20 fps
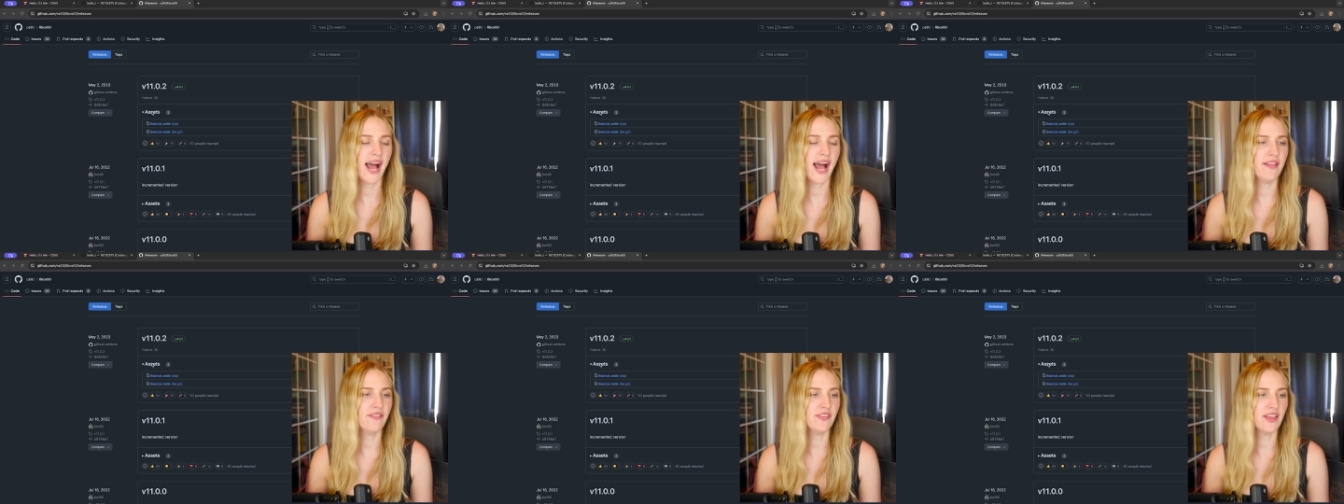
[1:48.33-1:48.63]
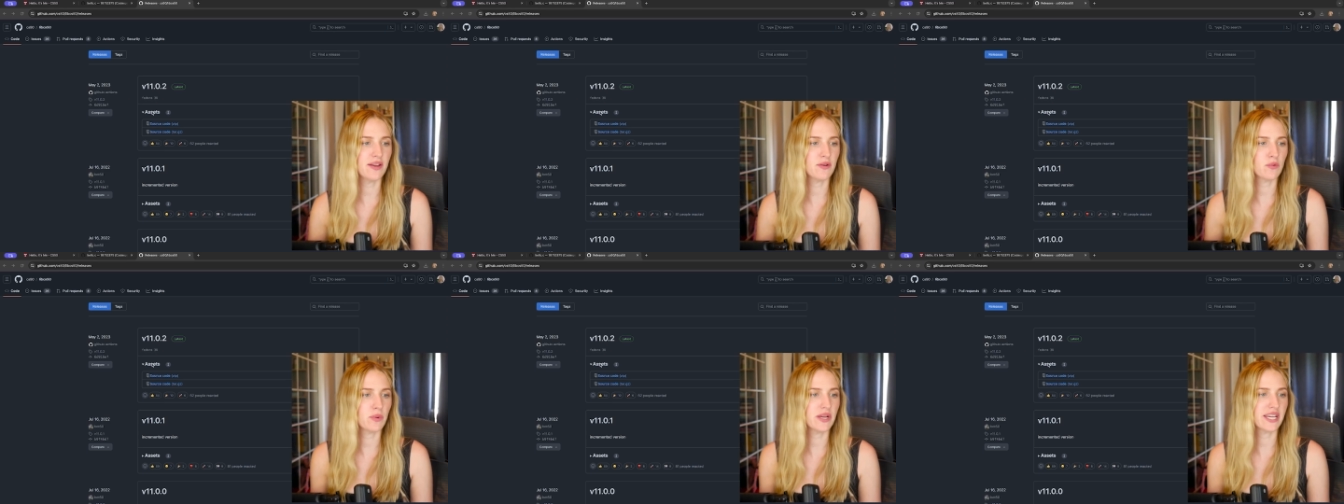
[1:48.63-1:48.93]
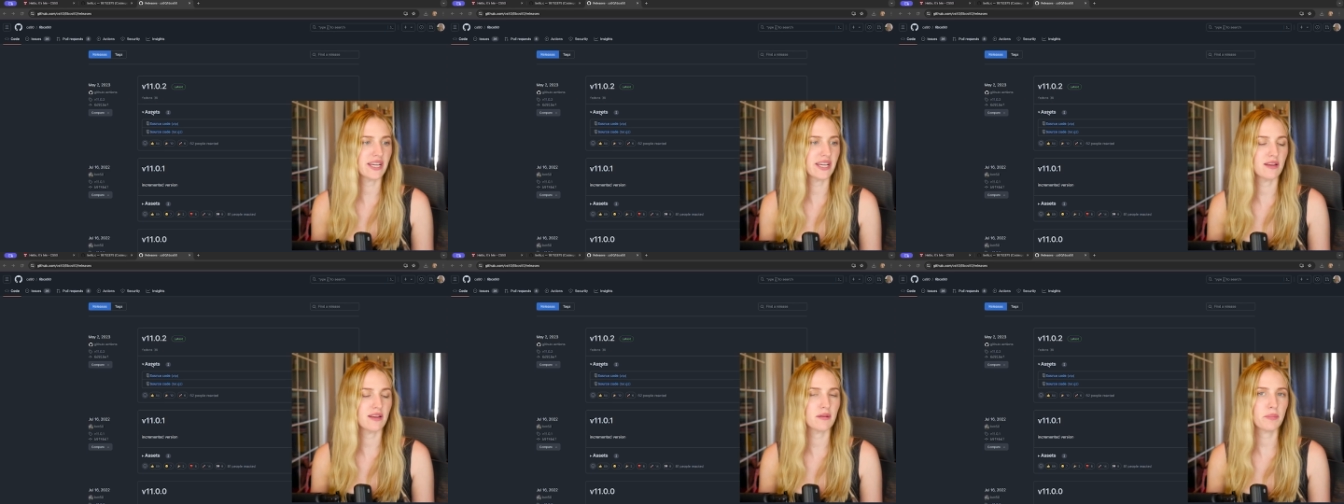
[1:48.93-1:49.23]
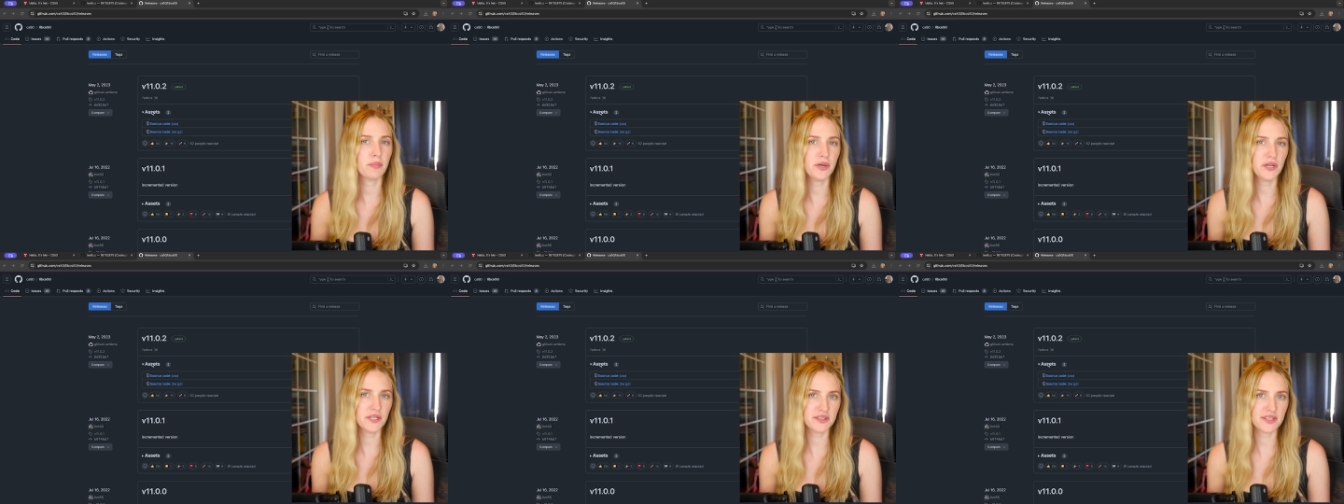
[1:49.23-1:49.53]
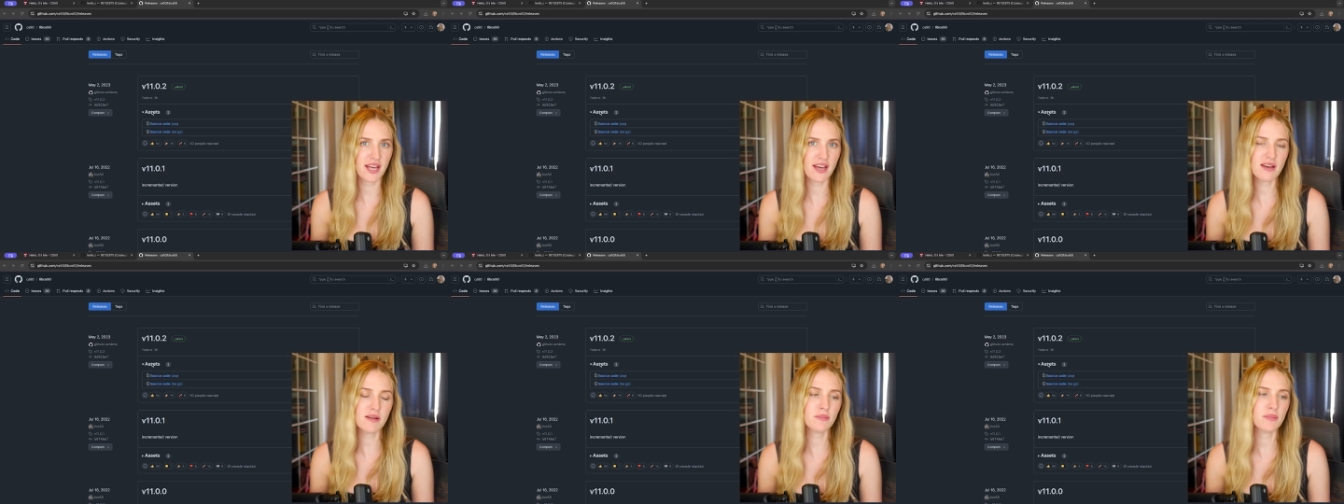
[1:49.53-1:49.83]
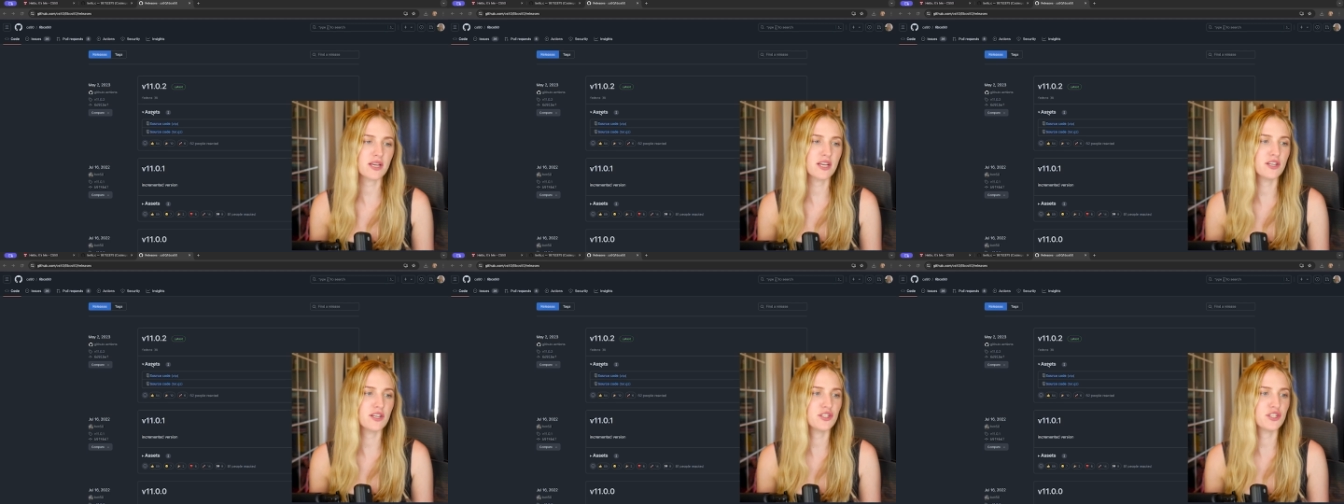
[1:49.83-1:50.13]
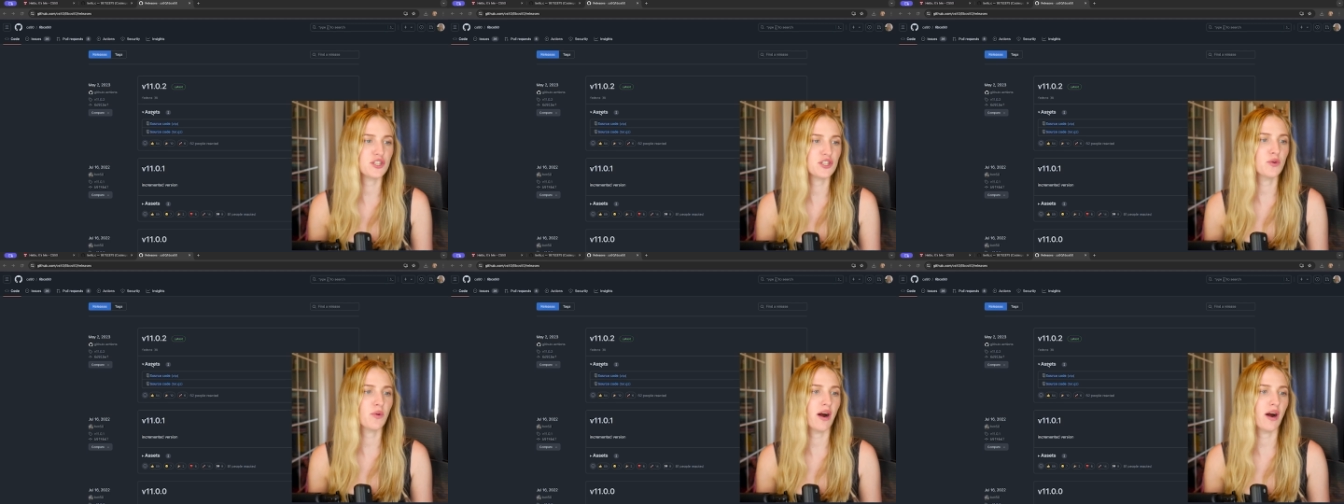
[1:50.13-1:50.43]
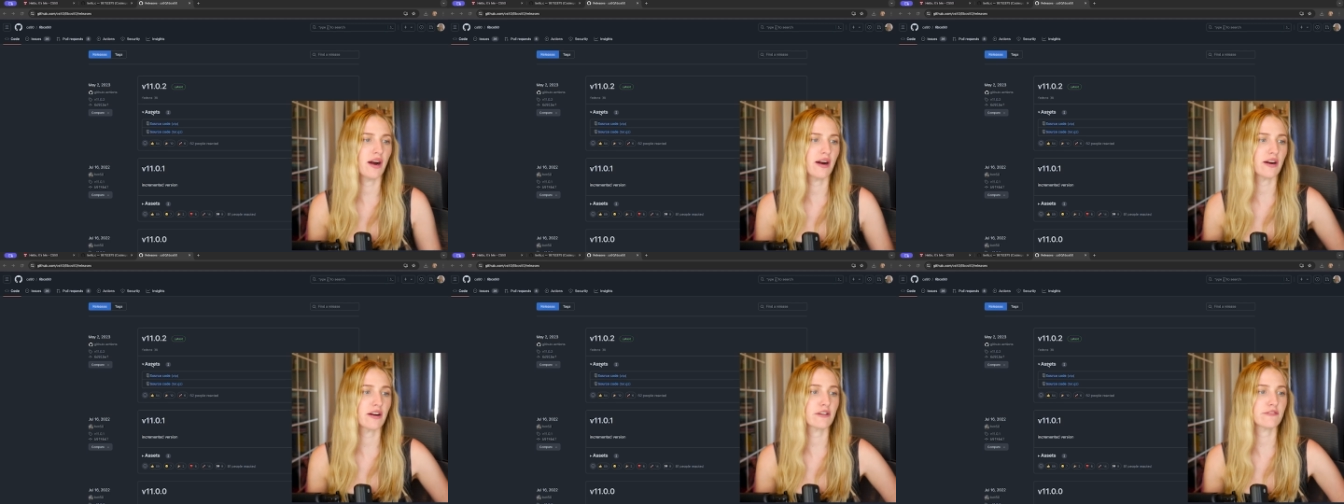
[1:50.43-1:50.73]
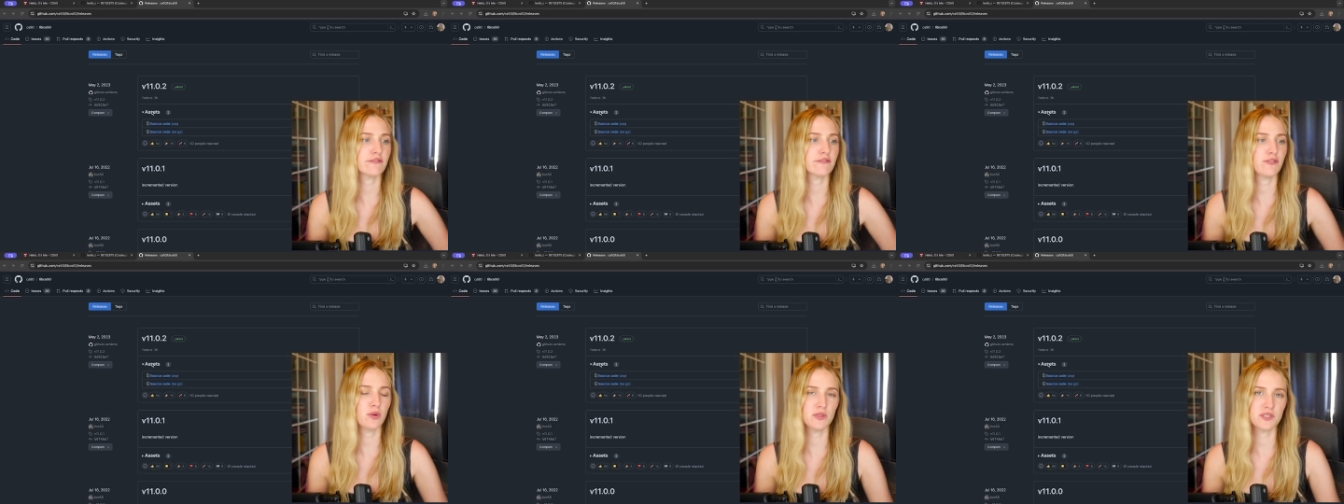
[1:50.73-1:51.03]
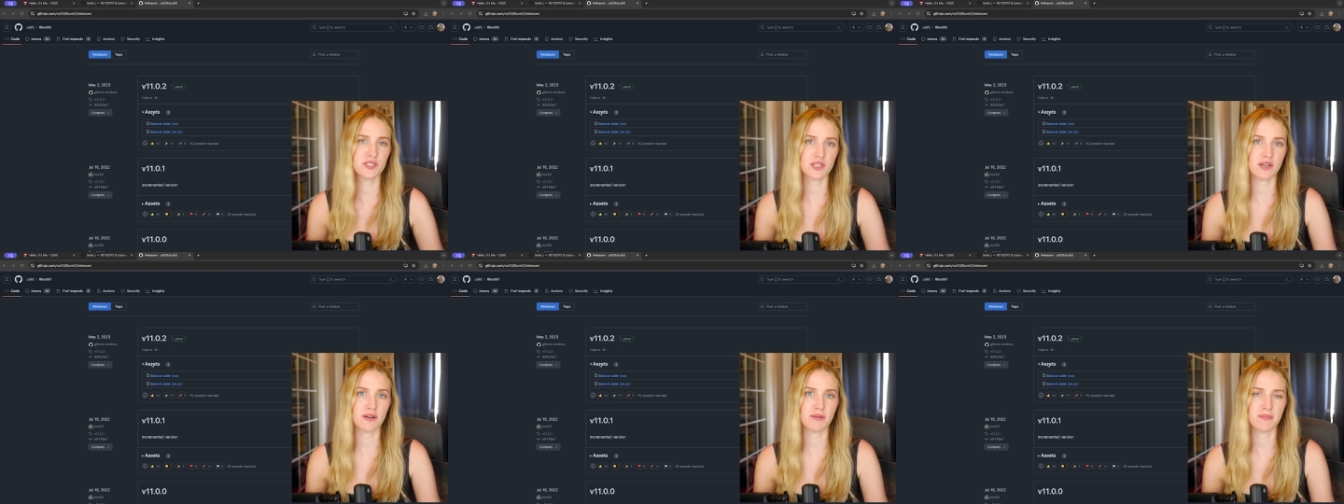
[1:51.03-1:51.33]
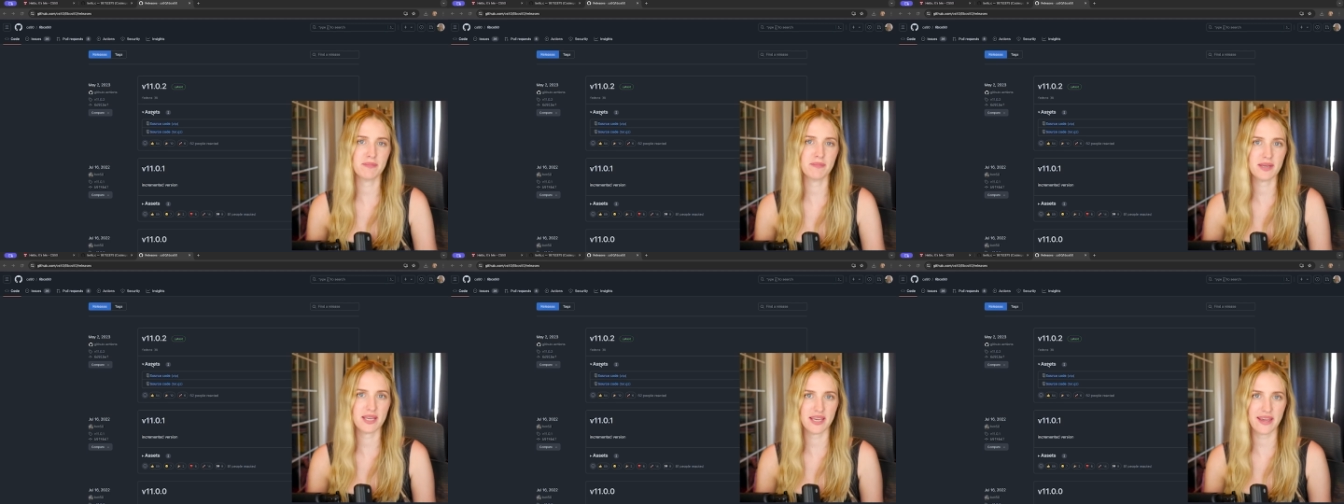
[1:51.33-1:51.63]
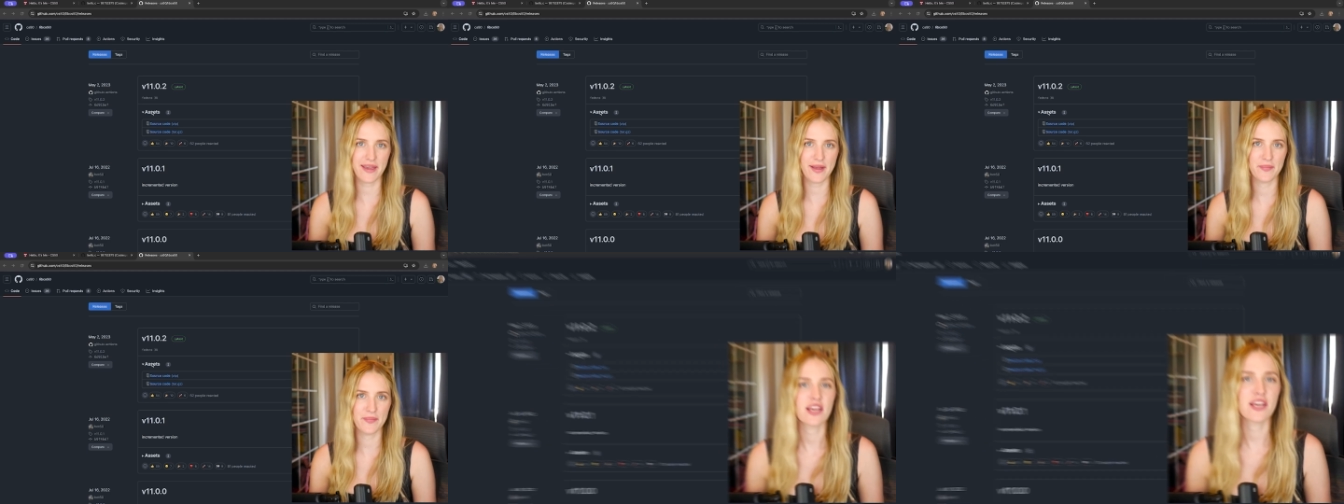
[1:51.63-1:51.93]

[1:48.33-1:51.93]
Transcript: and then we can put them into our folder me.